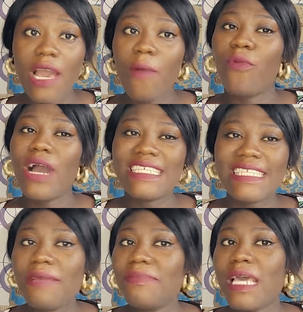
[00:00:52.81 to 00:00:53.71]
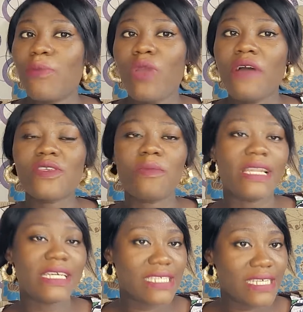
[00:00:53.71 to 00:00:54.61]
But at the same time, we have some
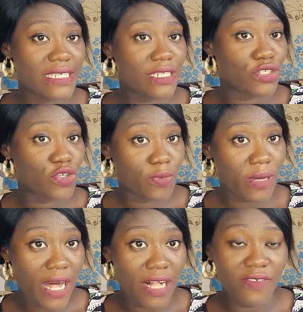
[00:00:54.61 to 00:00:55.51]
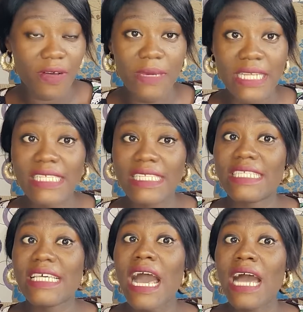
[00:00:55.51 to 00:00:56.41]
letters in the Yoruba alphabet that
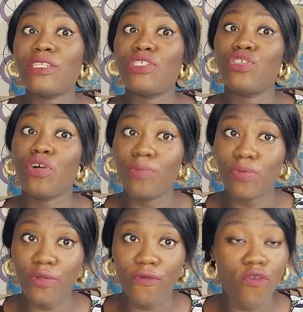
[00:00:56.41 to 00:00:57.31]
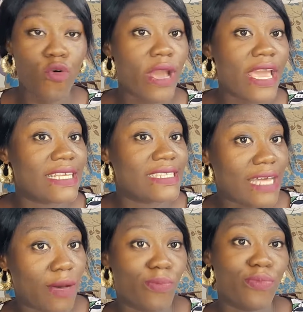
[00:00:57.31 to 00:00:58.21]
are double. For
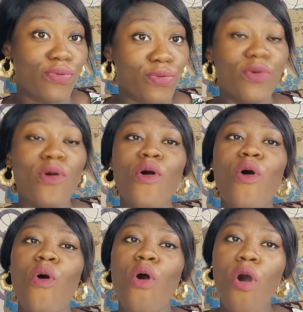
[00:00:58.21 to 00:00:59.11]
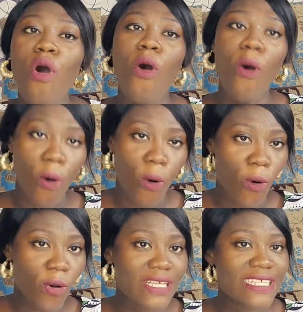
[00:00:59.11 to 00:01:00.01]
example, or,
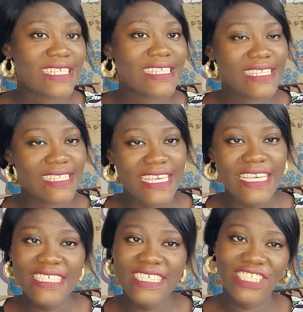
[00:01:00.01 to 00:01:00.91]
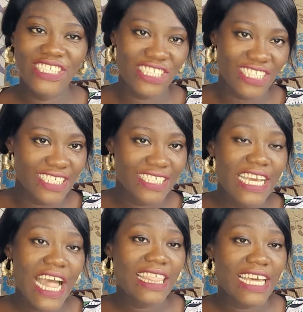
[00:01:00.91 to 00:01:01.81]
si, shi.
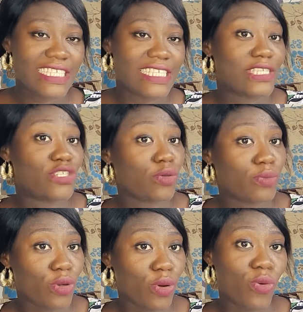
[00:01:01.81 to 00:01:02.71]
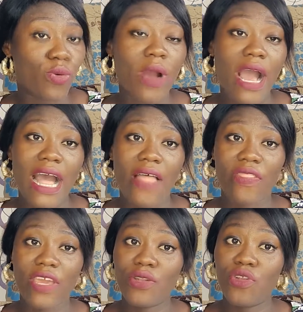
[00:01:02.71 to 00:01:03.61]
That is double O and
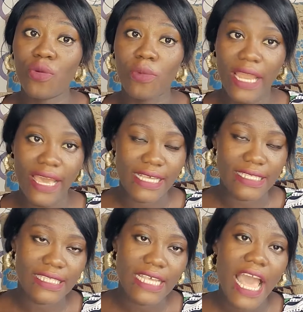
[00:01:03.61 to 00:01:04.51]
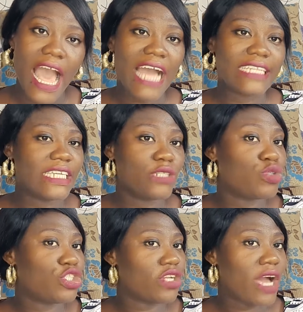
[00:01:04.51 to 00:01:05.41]
then double S. And then we
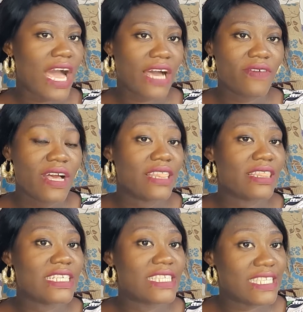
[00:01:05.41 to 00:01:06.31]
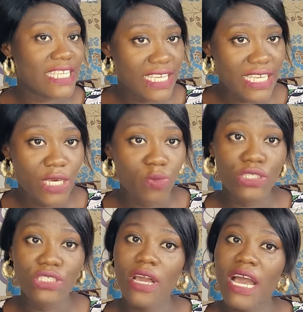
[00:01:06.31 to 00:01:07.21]
do not have the C, we
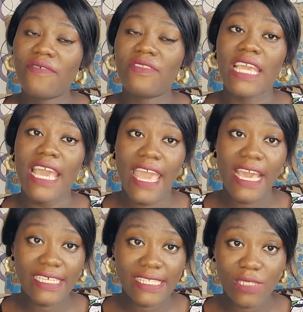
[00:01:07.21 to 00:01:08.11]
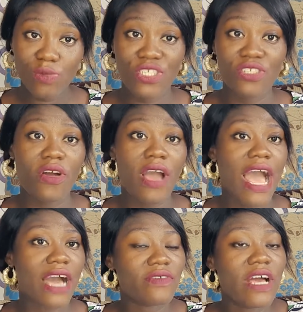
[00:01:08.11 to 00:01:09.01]
do not have the X, we do not
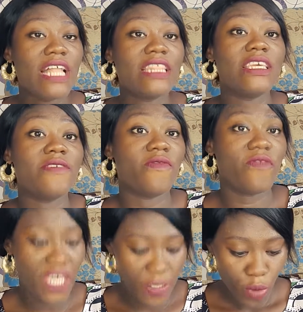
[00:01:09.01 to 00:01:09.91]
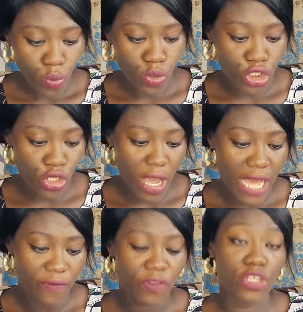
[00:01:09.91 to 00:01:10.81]
have the V, we do not
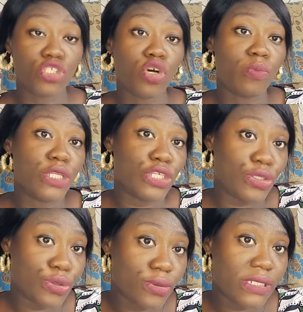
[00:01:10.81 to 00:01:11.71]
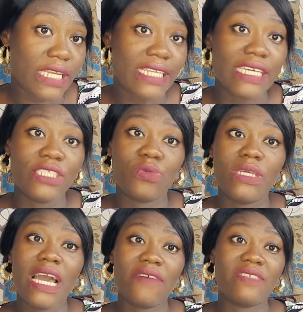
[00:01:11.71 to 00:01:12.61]
have the W, neither do we
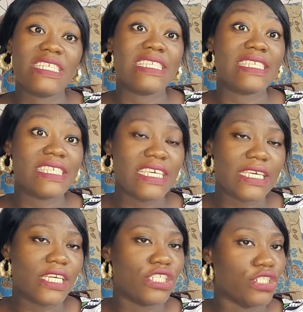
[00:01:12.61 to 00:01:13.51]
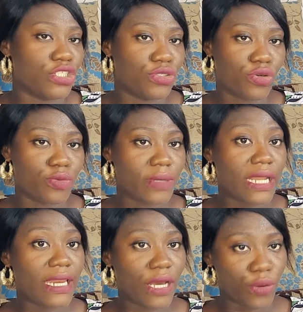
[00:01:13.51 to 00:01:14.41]
have the Z in the Yoruba
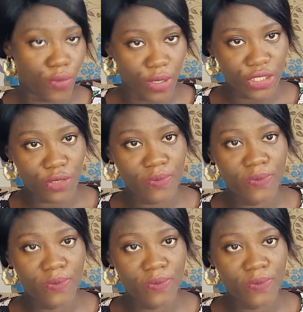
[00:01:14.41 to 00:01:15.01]
language.